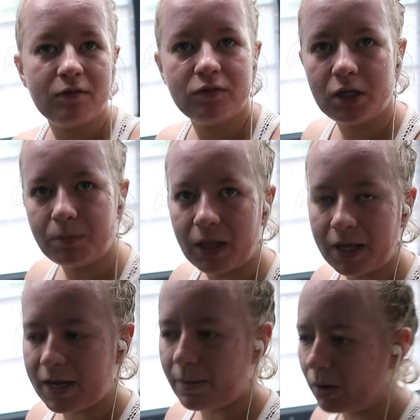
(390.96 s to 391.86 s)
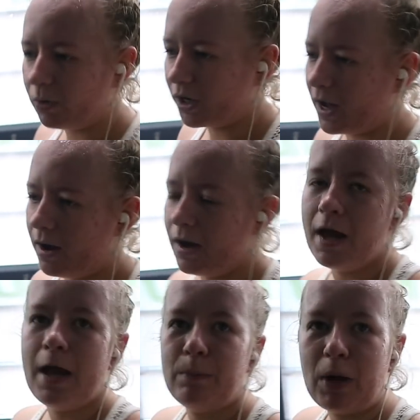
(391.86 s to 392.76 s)
haven't really planned out my workout,
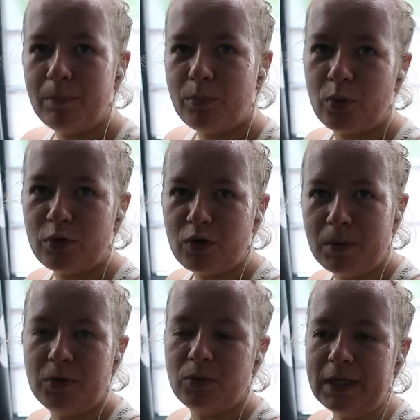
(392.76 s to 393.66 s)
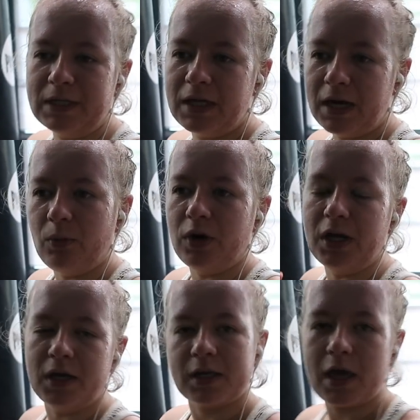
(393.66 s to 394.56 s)
but I'm bored of what I'm doing and I
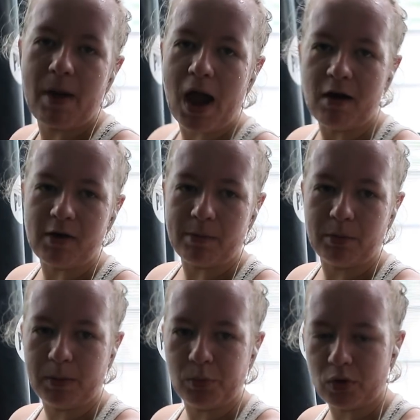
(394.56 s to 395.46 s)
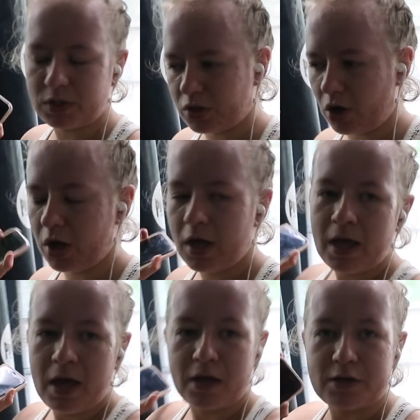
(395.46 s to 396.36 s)
wanna get my heart rate up a bit more. So
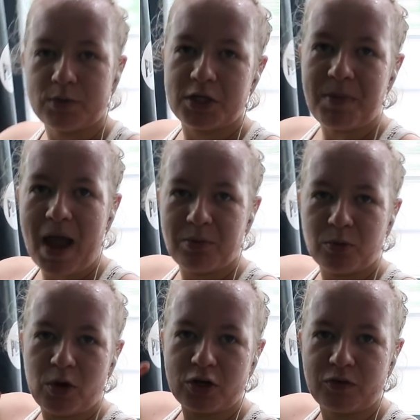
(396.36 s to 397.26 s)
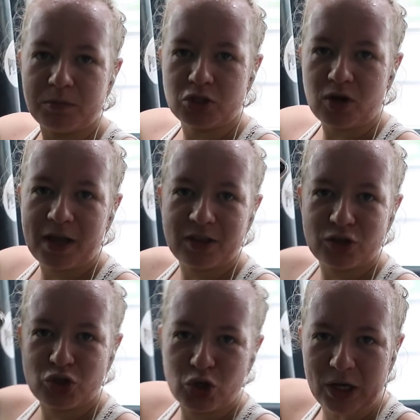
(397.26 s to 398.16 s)
I'm gonna switch my Apple Watch from strength
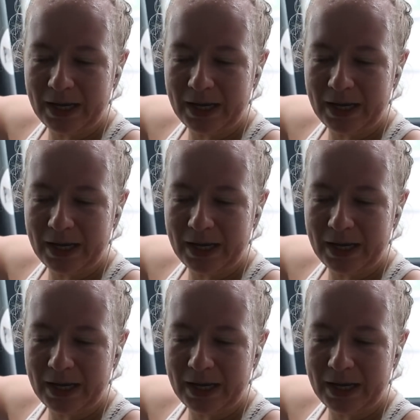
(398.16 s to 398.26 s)
to